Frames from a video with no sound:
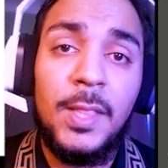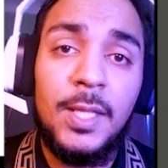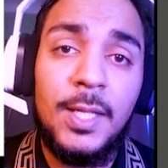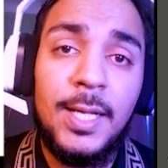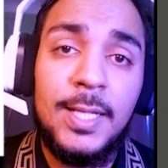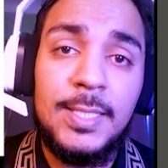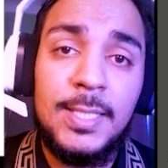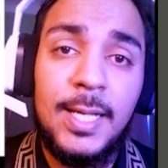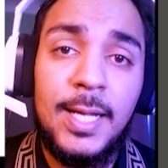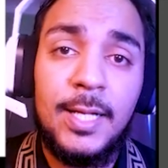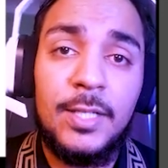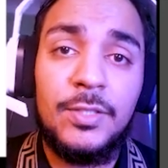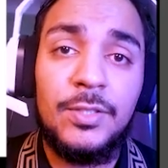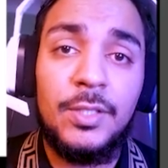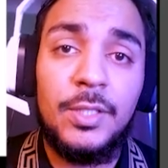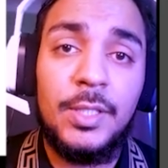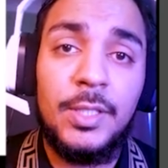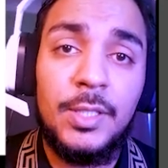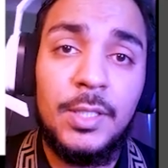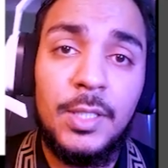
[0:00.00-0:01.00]
That's
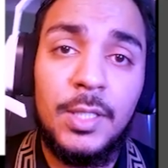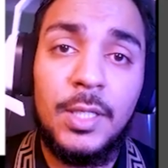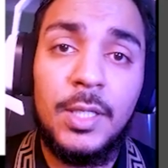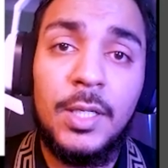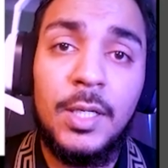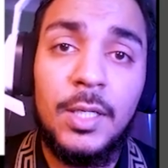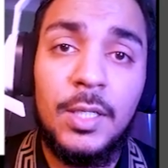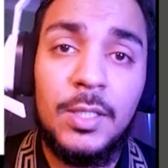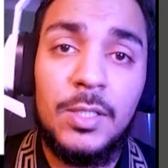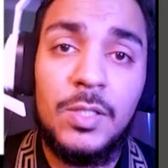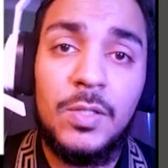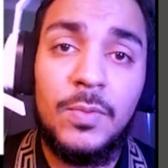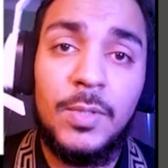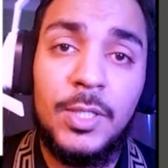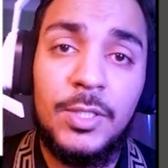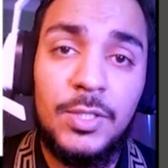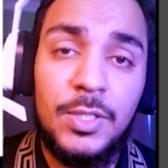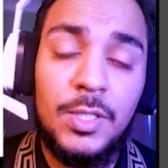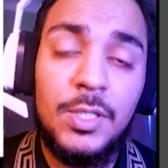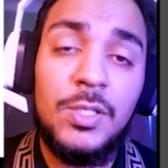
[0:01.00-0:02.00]
actually the color
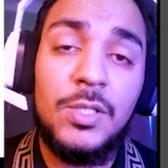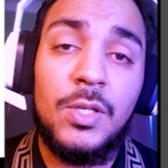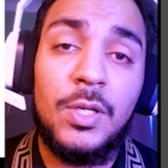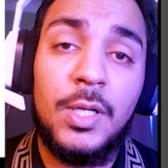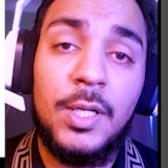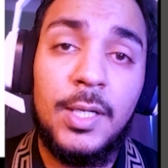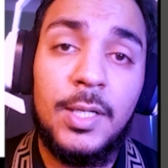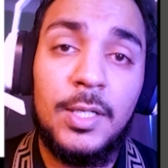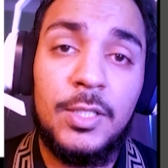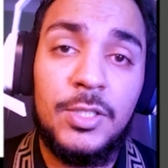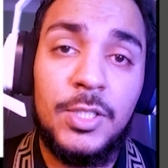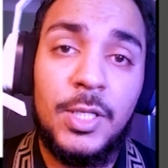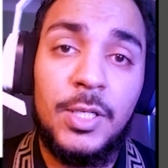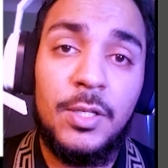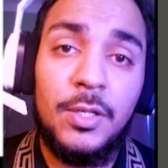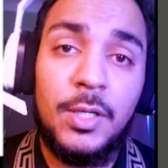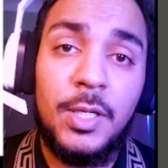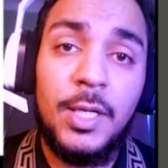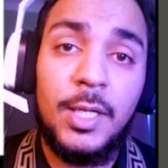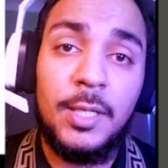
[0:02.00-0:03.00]
swatches, your
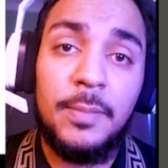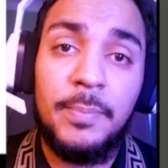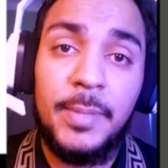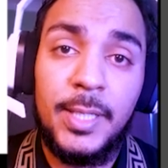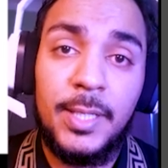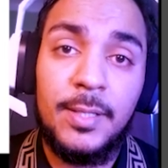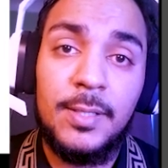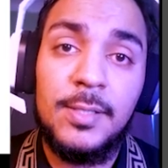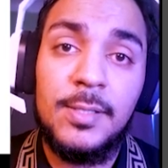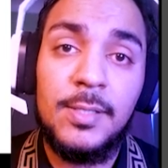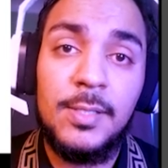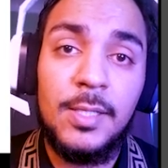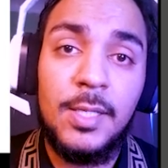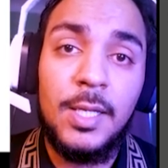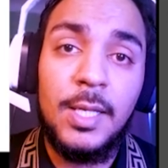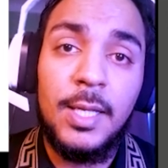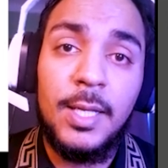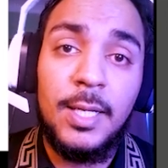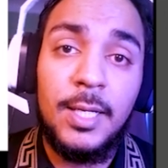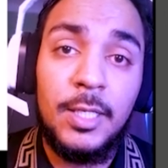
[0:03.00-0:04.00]
color pickers.
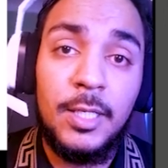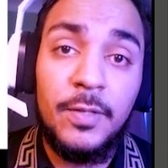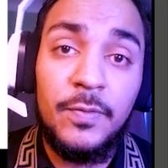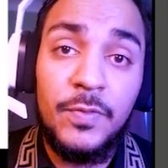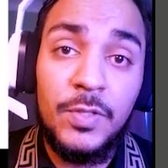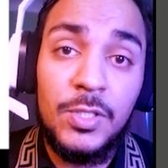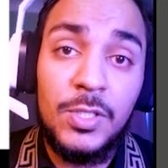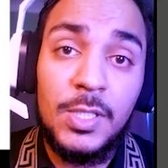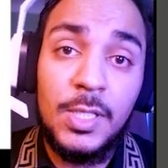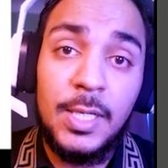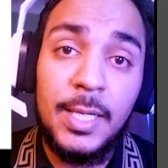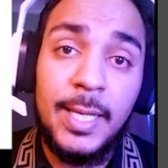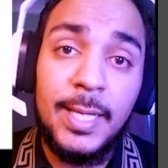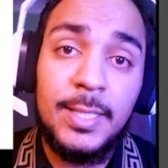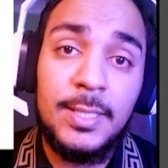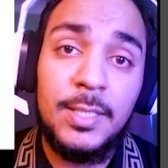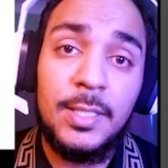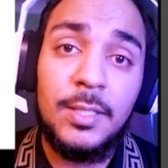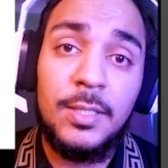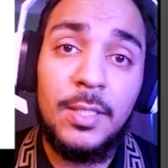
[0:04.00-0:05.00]
And if you
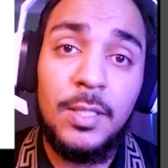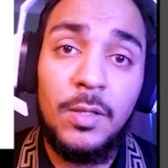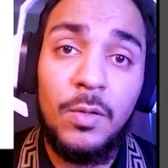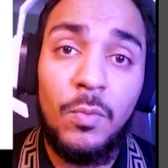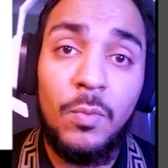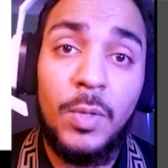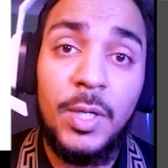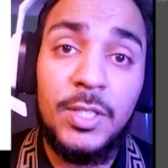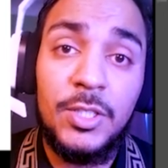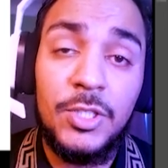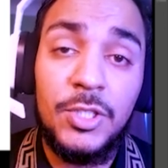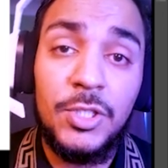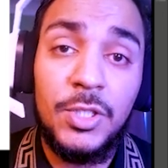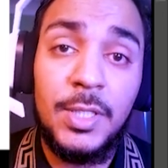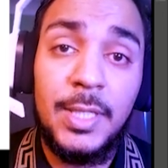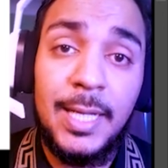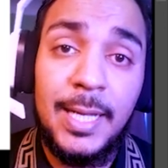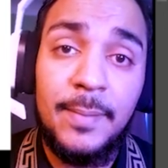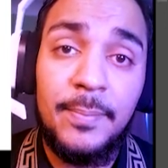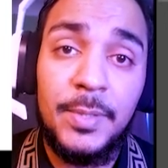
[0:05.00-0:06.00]
select it, what
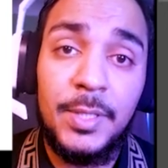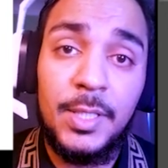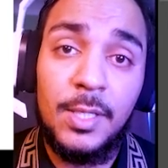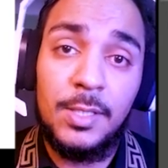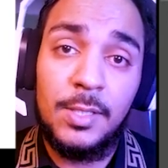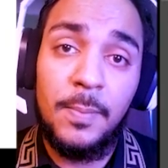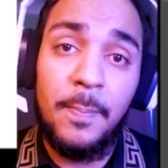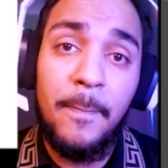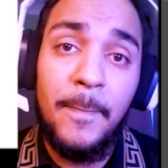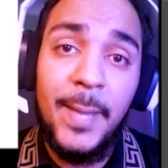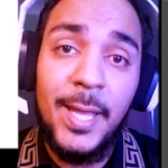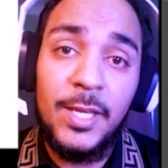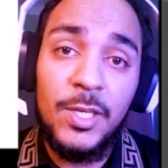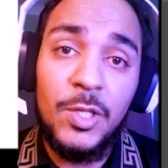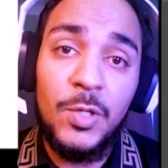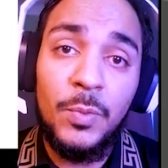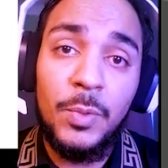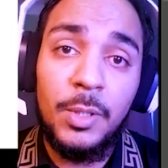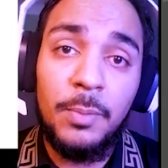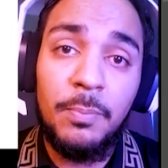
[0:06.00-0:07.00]
should happen is a
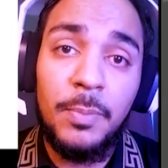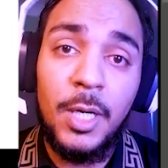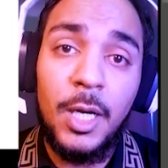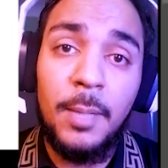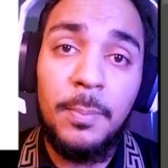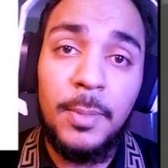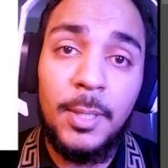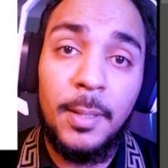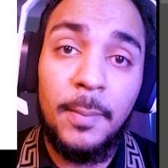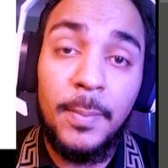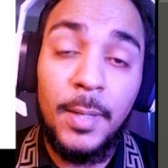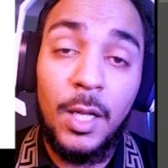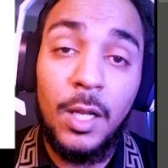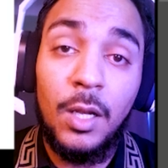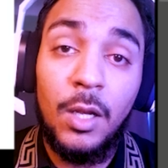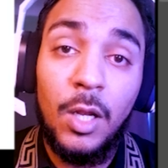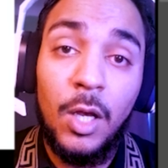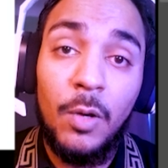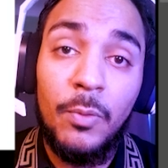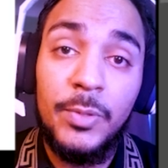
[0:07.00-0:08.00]
menu will pop up
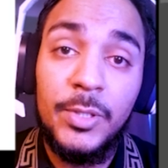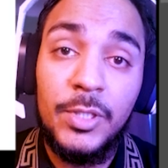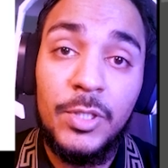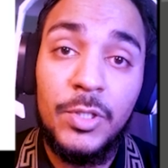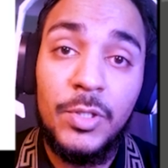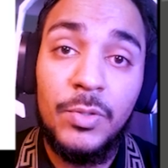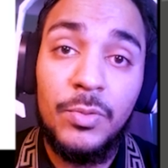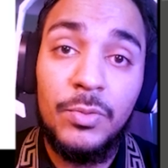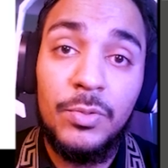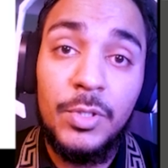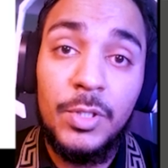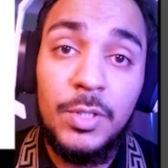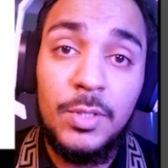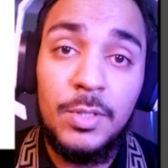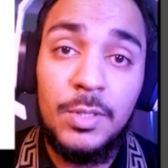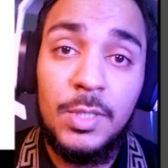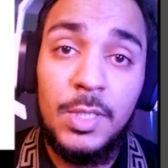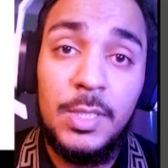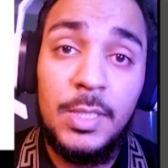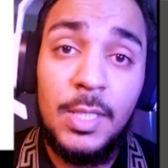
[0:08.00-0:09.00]
allowing you
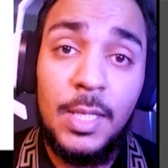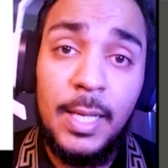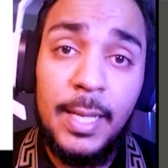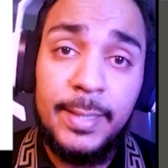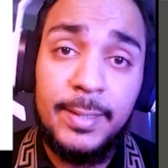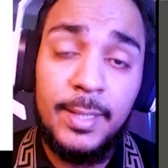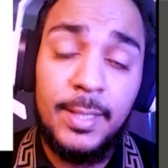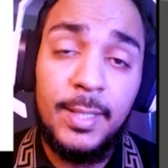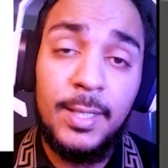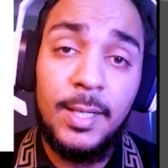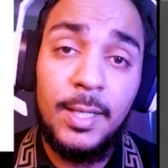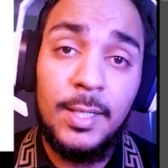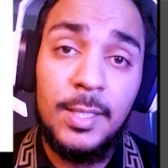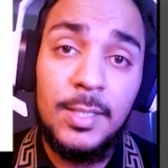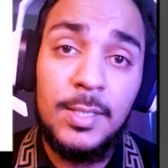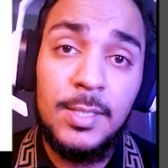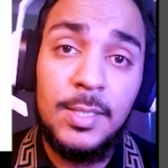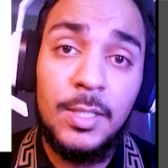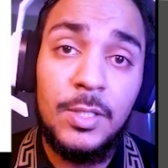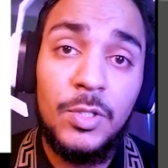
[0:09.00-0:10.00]
to select the
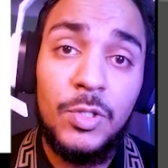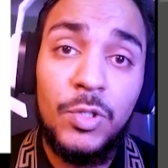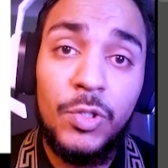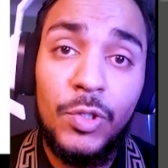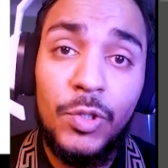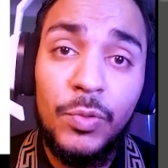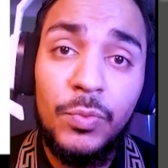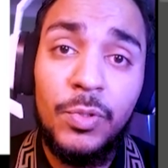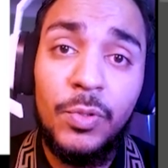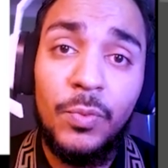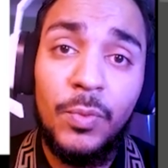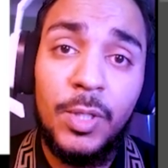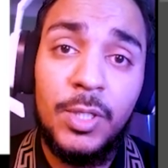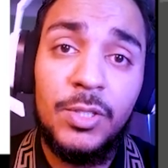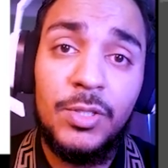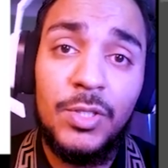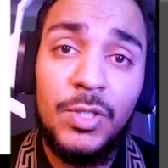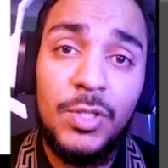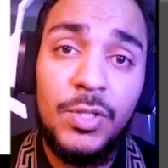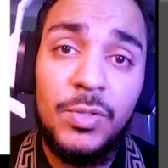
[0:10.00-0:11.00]
colors that you would
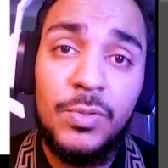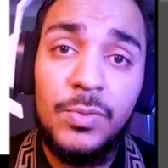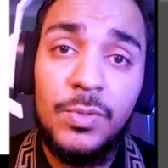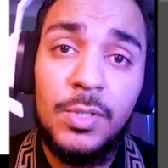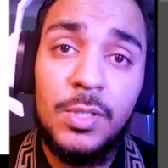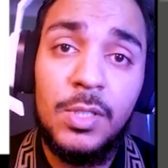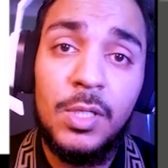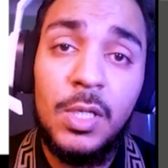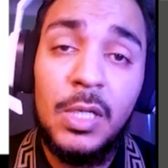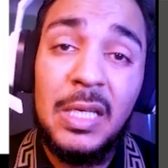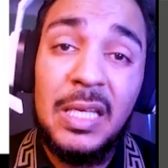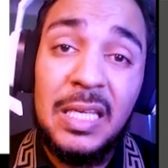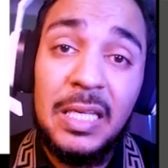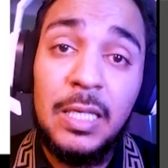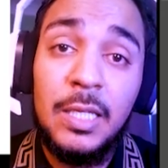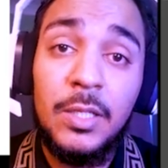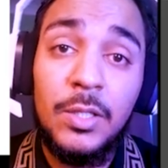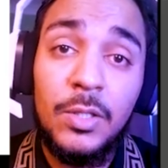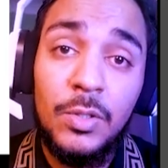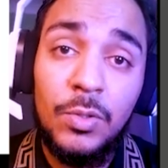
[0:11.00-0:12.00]
want to use
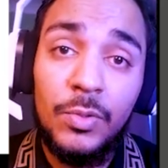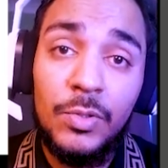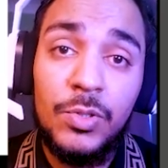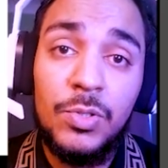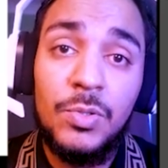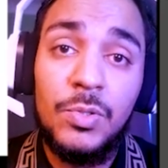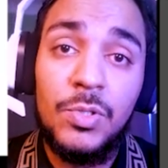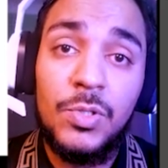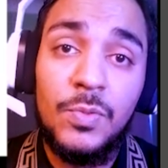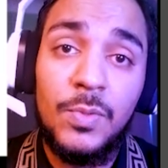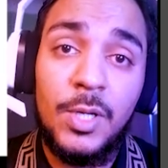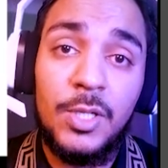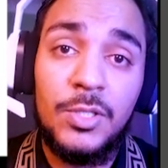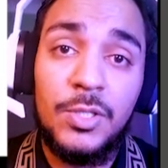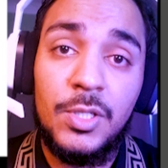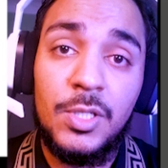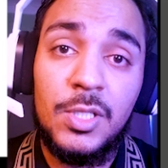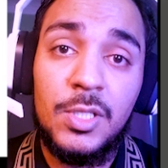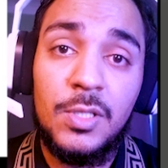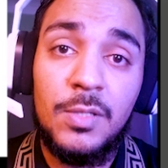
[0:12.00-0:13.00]
in those two
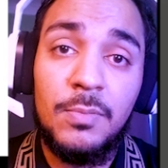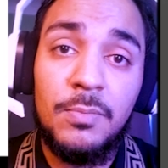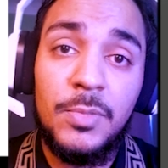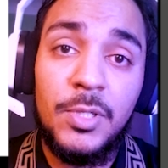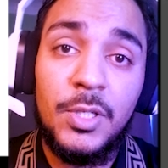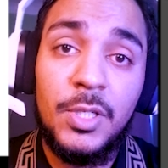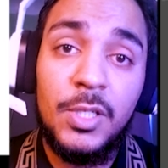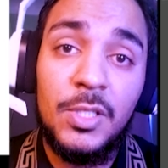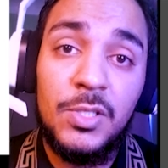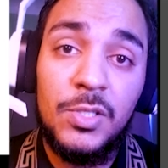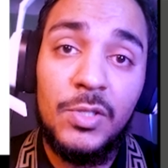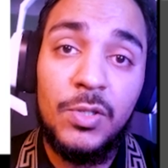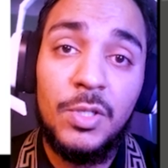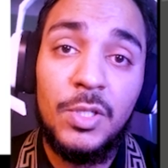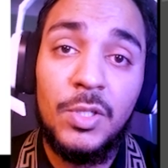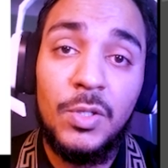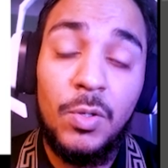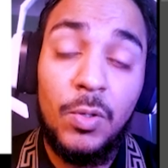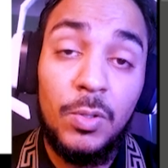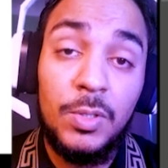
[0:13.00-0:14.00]
swatches, because you
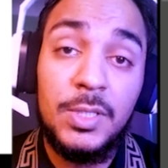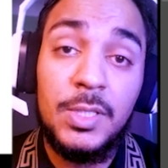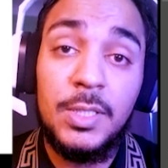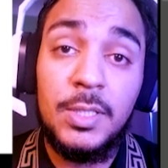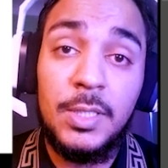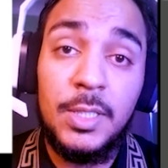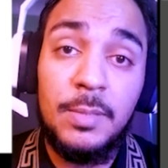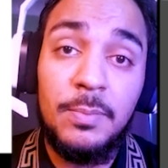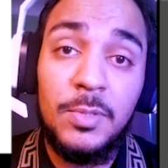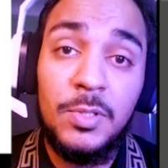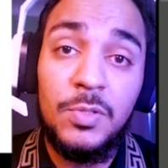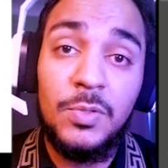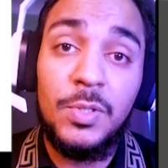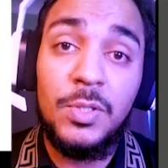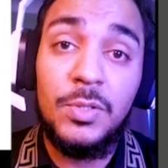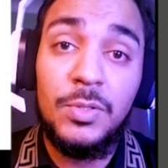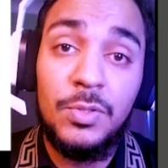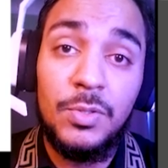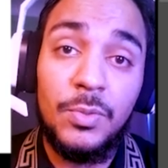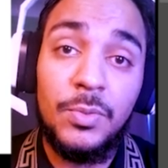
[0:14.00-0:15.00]
can alternate
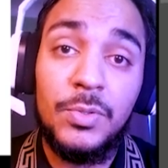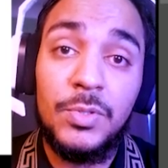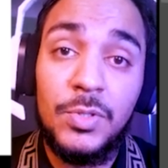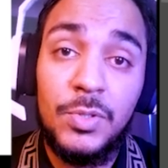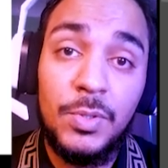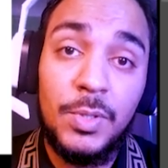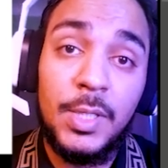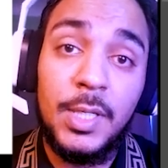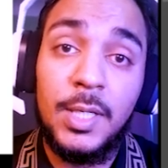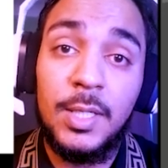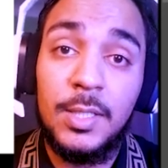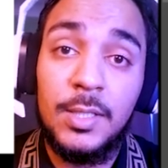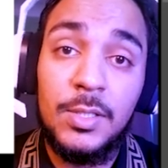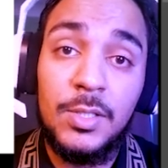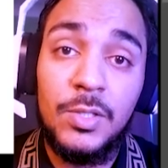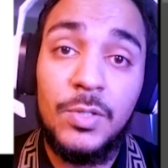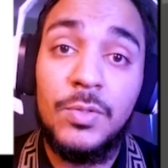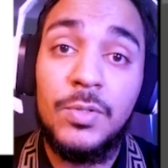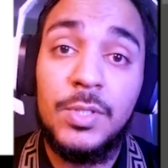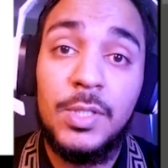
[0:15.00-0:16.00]
between those two
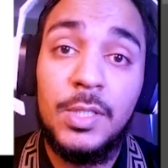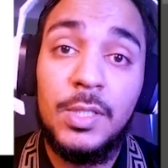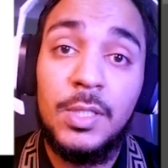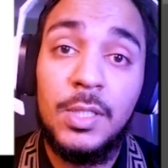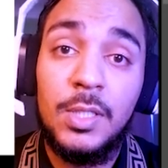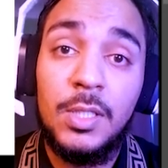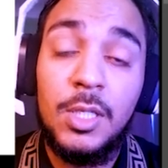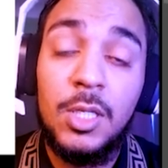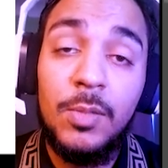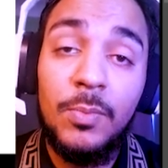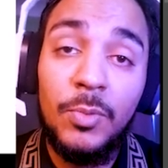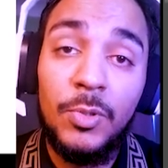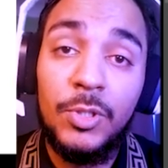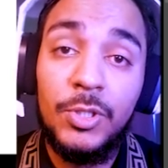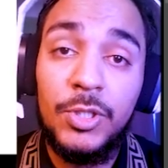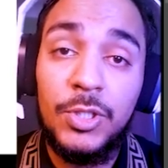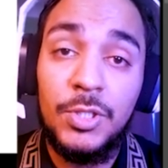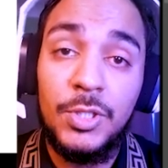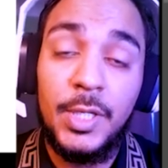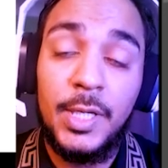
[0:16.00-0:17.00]
colors using the
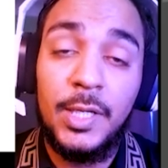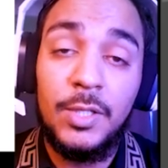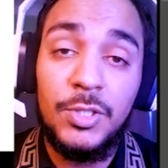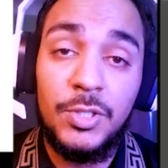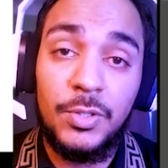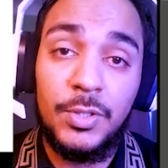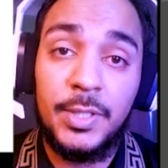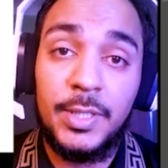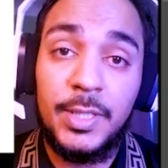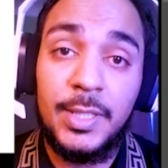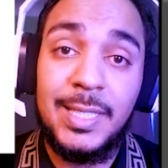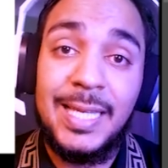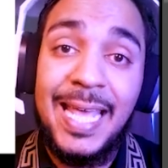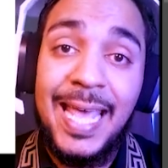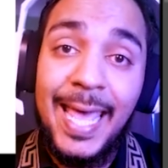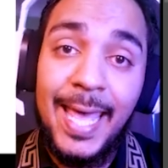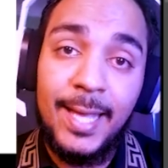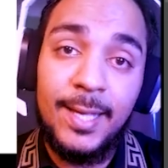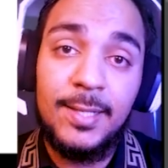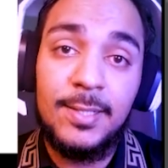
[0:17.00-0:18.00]
keyboard shortcut
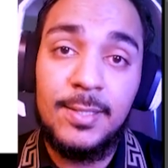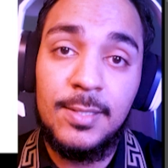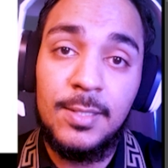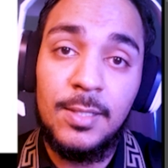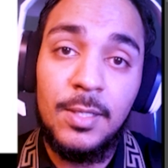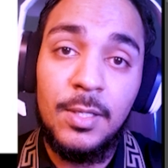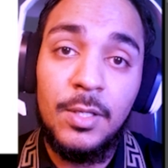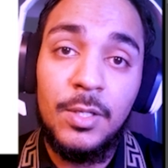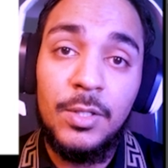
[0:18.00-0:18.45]
X.